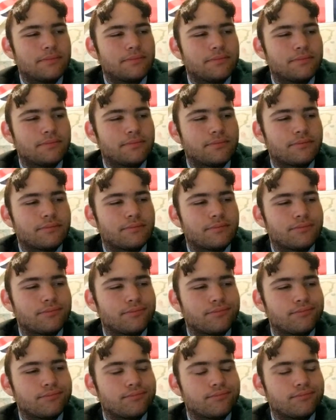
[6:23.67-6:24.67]

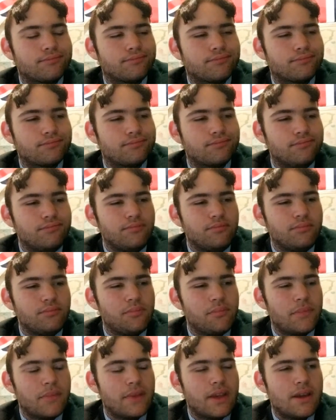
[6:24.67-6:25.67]

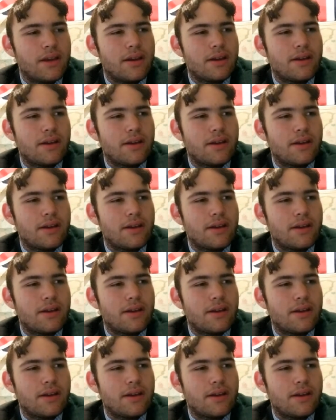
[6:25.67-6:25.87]
(no one is talking)